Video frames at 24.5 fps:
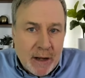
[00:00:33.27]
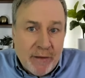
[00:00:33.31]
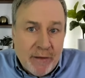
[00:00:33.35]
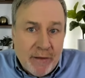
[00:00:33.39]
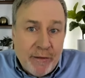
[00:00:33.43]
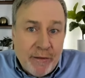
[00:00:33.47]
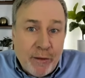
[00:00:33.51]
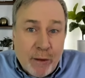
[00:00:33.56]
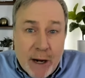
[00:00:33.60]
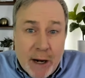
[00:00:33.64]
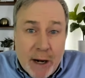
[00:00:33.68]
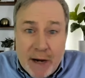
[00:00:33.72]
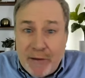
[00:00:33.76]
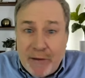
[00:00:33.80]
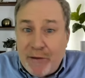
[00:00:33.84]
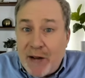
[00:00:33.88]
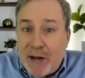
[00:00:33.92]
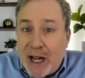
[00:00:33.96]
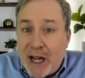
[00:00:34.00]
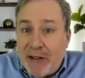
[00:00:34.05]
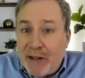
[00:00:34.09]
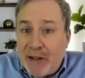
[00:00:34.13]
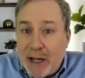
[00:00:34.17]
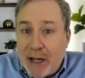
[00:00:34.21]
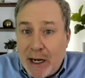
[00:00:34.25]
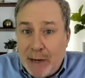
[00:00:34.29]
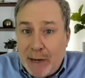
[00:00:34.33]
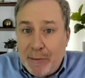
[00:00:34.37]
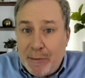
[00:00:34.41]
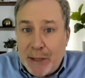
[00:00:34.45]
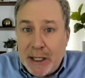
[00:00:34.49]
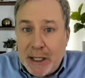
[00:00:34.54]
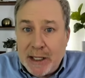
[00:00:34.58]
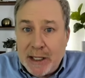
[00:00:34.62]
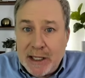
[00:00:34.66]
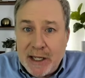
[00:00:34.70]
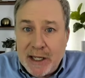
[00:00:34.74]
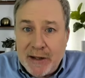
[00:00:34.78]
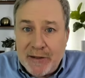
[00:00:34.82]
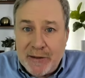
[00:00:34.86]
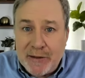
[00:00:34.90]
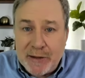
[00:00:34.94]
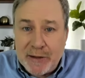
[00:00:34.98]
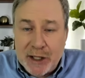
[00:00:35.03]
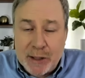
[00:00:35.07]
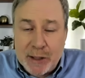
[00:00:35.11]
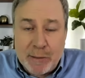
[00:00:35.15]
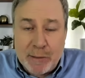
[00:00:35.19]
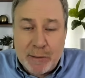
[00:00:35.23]
4 out of 5 companies
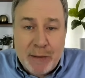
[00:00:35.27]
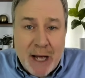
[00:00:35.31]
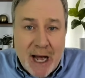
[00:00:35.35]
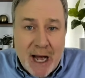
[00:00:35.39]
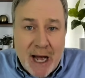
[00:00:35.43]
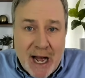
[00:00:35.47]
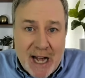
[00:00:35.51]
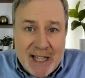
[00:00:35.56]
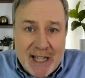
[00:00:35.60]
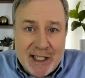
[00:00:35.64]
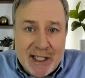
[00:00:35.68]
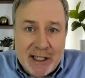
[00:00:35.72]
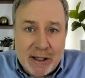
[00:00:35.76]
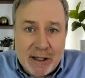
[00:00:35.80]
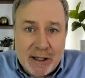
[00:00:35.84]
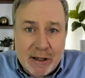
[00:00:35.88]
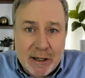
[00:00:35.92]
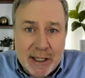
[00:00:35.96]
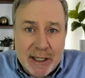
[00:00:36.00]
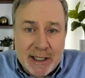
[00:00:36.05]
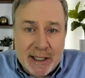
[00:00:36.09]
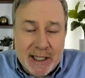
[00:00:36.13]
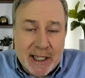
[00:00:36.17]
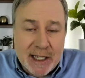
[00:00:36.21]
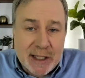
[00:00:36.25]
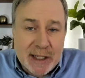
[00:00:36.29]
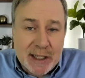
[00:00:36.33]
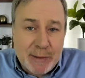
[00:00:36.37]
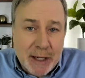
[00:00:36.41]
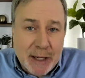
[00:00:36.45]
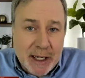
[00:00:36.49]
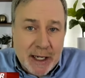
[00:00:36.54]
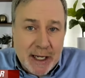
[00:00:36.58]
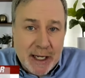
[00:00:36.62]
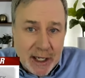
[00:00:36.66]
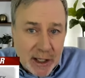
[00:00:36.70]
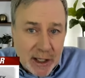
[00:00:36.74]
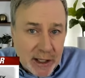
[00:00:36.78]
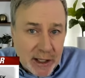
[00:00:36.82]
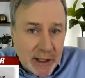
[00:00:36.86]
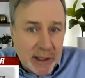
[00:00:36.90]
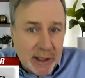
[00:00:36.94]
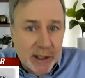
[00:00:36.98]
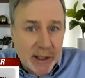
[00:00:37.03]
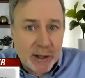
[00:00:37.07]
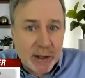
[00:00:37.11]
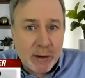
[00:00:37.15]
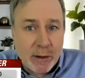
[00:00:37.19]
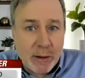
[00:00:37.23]
have surpassed earnings
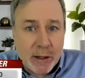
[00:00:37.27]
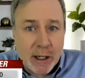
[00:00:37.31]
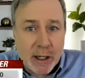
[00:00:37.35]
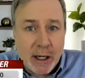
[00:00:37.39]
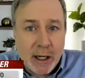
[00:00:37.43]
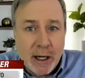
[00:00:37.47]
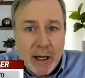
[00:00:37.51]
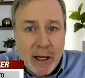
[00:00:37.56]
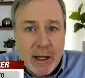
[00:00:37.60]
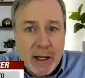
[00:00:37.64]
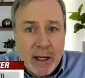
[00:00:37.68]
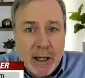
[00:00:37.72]
expectations this quarter.